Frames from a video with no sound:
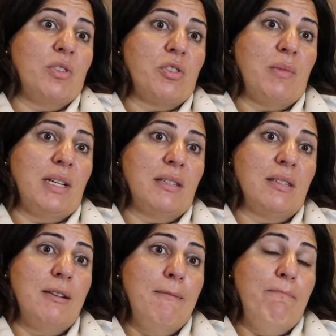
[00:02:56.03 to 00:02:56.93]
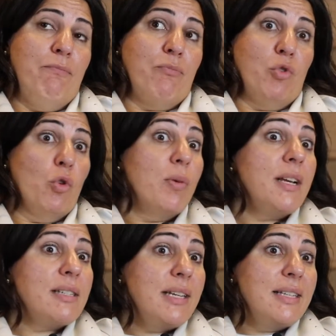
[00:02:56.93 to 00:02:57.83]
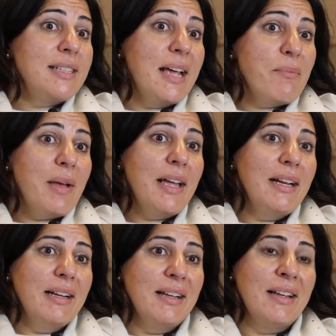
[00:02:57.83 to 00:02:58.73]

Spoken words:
which means nobody's needs get met,